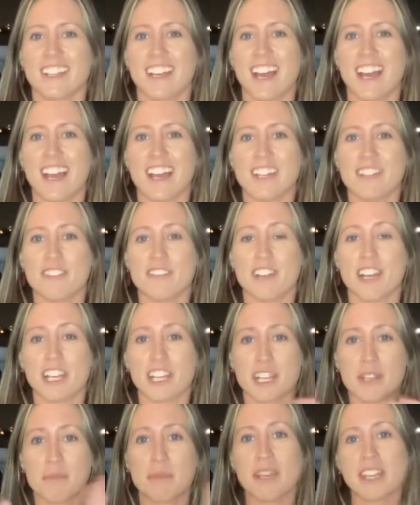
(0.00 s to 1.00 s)
I do
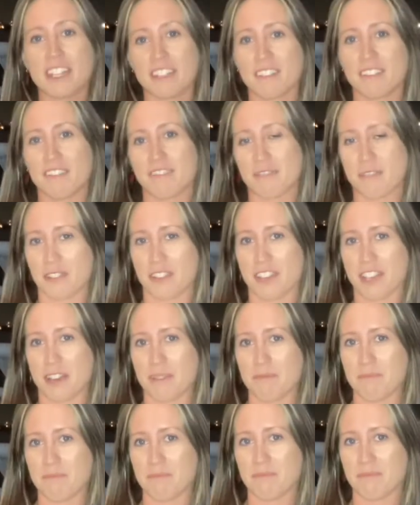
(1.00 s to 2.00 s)
not get paid for
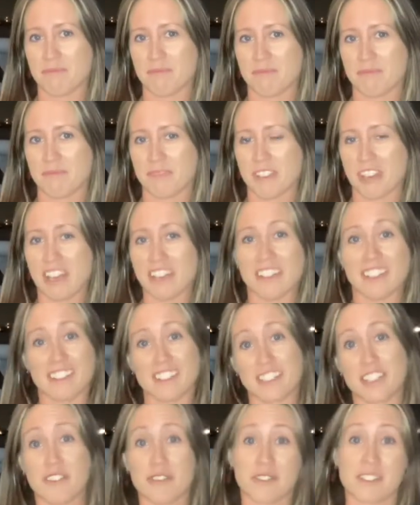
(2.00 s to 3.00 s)
them unless
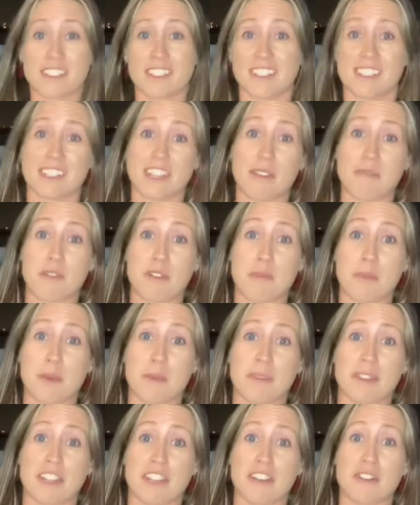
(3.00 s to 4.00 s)
they notice this and they want to pay
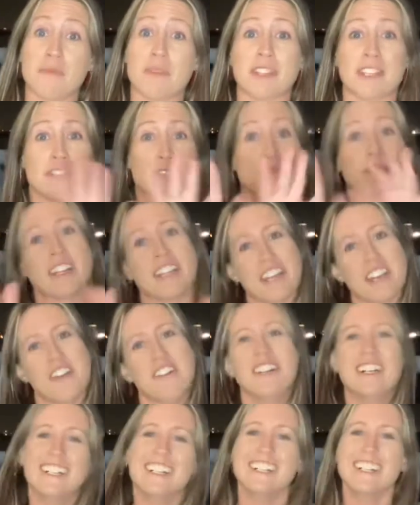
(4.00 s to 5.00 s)
me later, but they don't right
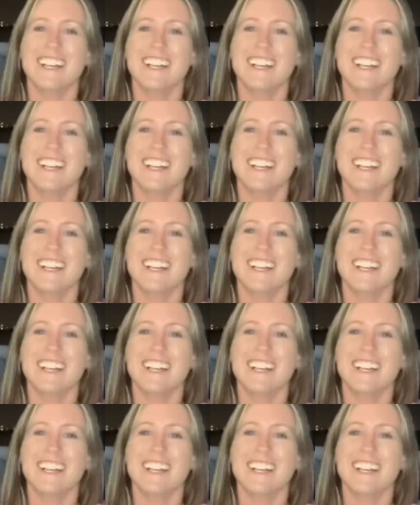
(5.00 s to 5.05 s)
now.